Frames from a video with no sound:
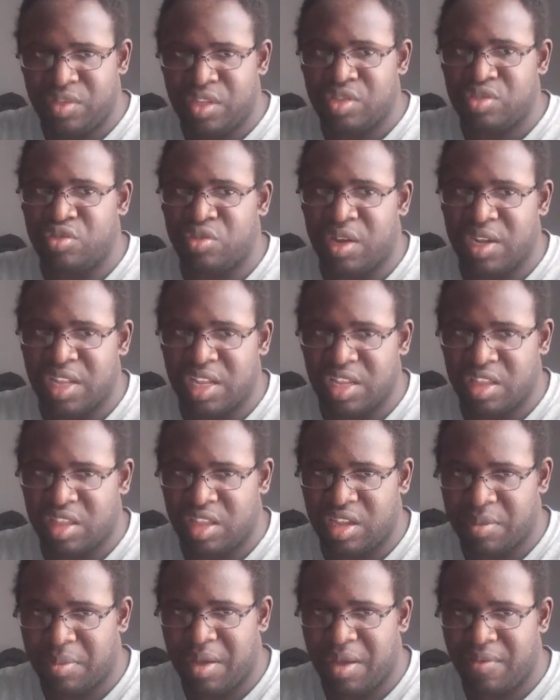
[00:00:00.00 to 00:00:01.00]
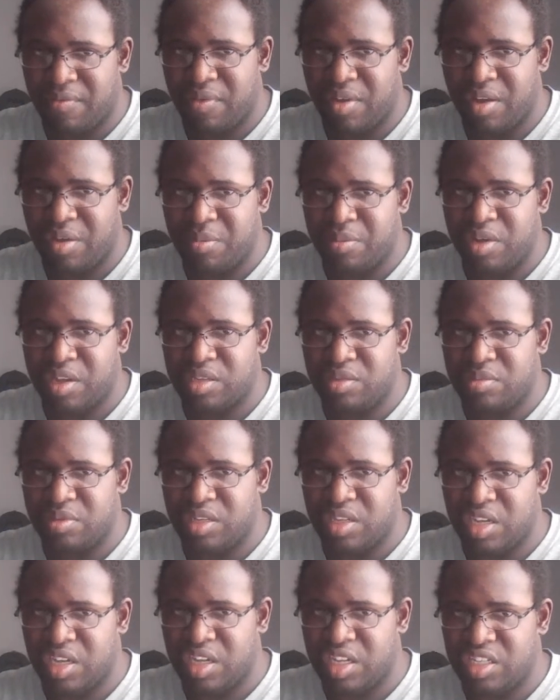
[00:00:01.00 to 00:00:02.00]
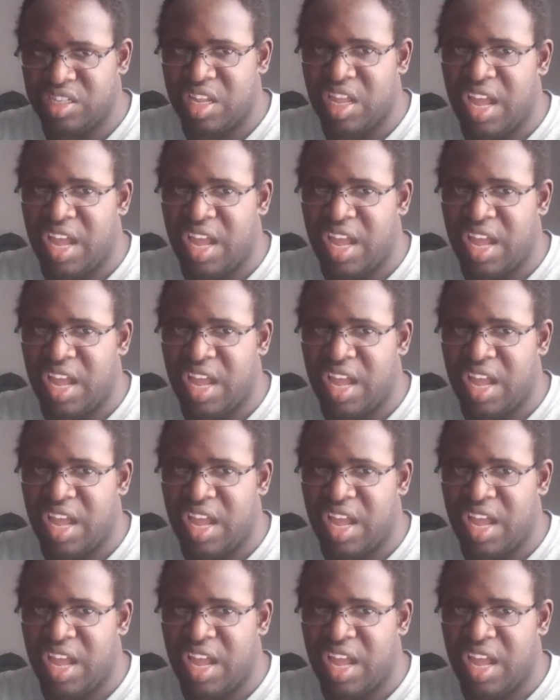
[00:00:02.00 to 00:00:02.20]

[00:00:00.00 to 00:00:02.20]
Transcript: try not to think about it very much because